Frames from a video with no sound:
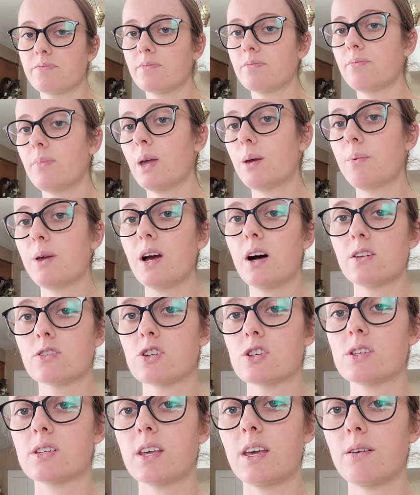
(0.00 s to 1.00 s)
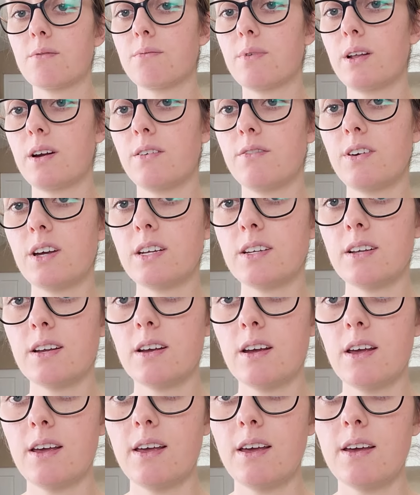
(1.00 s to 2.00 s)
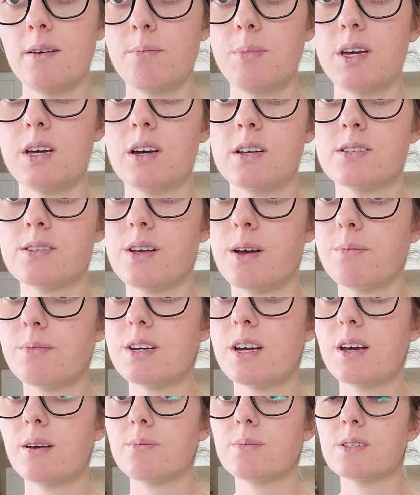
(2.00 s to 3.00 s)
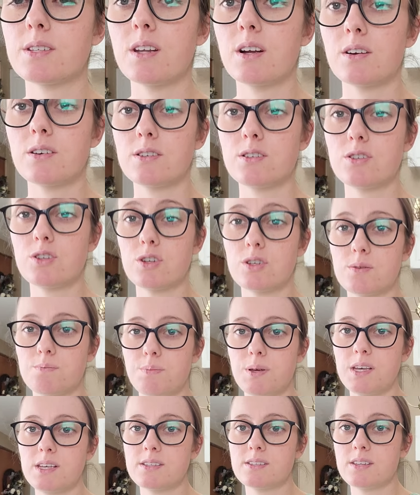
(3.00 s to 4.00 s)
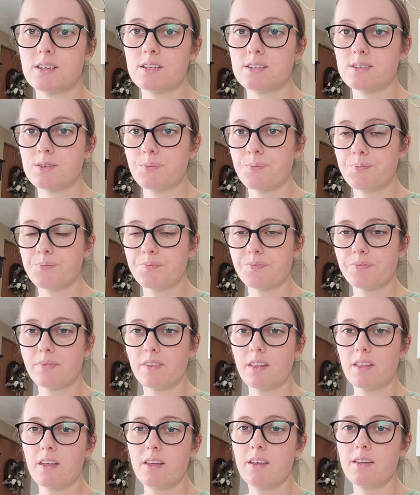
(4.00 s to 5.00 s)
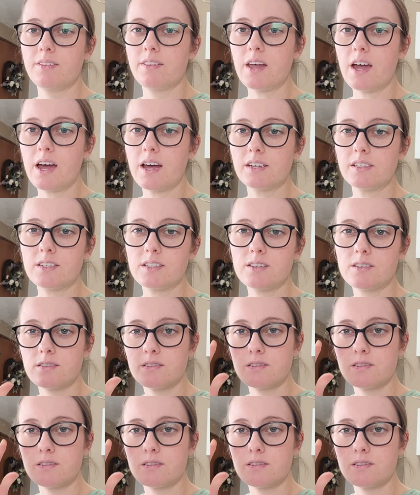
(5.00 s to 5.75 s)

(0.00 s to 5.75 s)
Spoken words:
maybe I'll just get rid of it, because sometimes there's just pieces that